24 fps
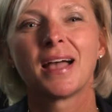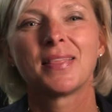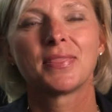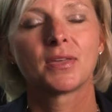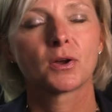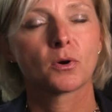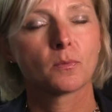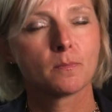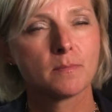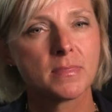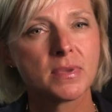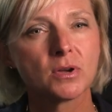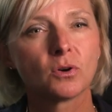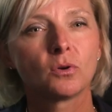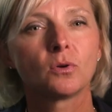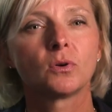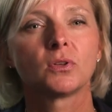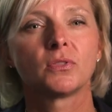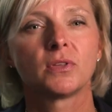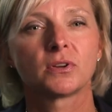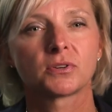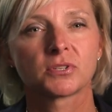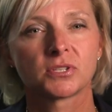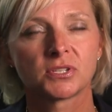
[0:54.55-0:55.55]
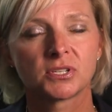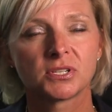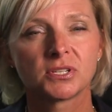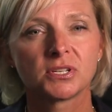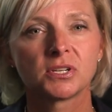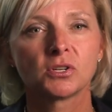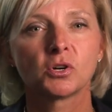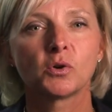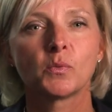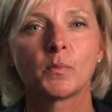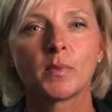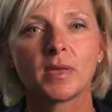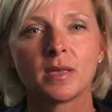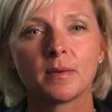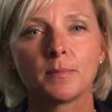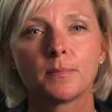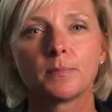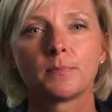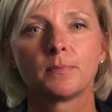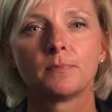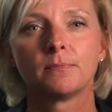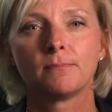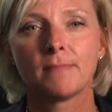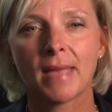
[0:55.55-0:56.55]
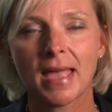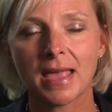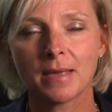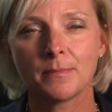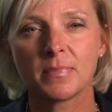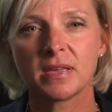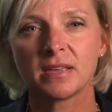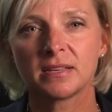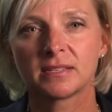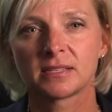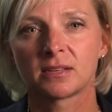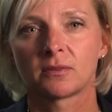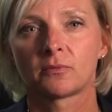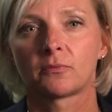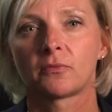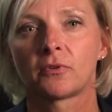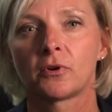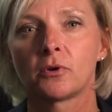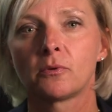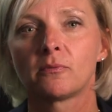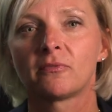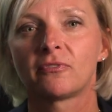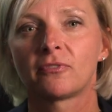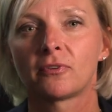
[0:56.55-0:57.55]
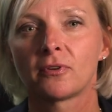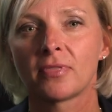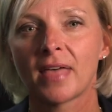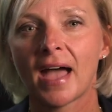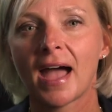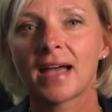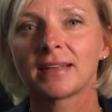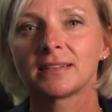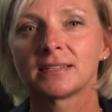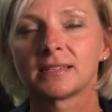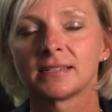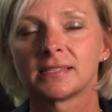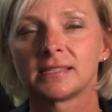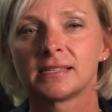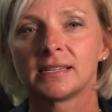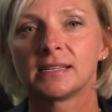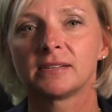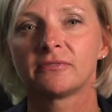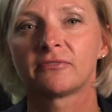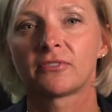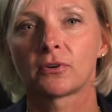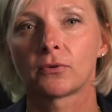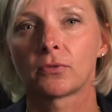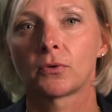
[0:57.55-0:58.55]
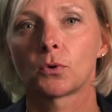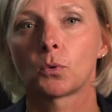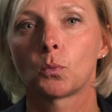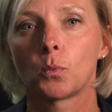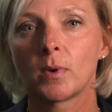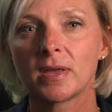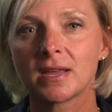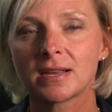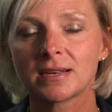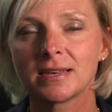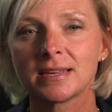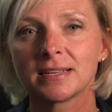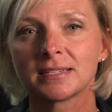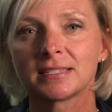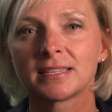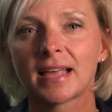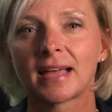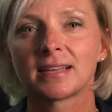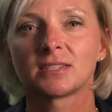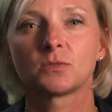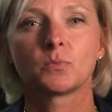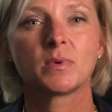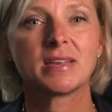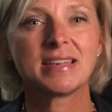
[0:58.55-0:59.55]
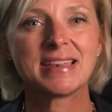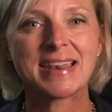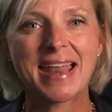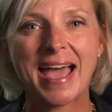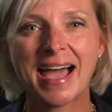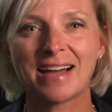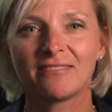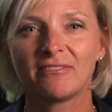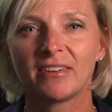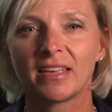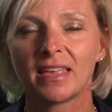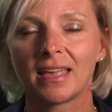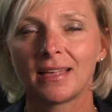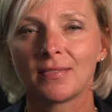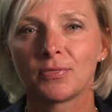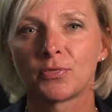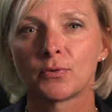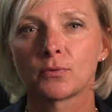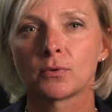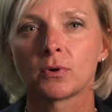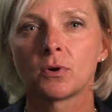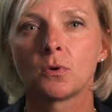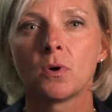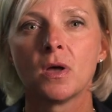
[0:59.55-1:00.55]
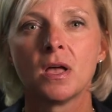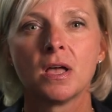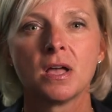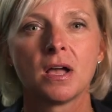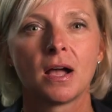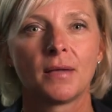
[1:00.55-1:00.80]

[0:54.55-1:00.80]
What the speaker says: there still may be some room for that to see further weakness as we navigate through